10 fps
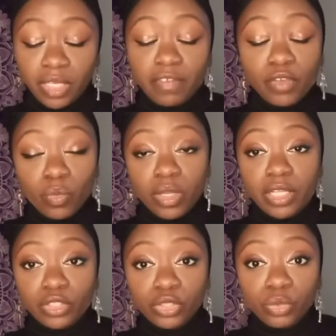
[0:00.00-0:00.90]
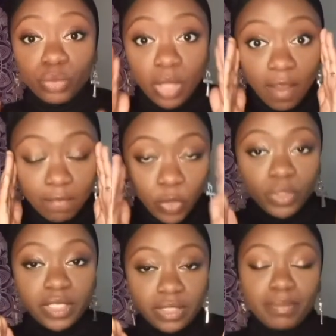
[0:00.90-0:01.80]
if you're willing to
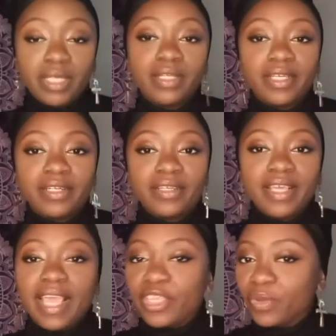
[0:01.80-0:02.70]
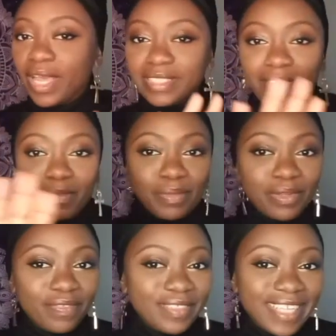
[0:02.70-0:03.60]
focus and be clear. You guys have a
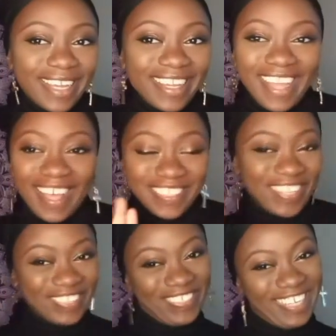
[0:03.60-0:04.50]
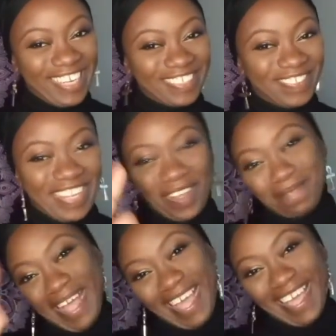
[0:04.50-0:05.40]
beautiful day. I'll talk to you in the next video.
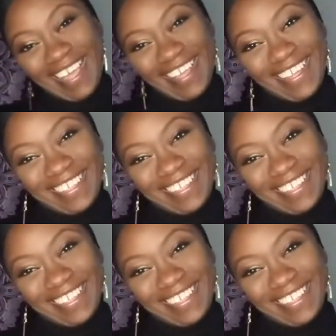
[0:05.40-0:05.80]
Bye.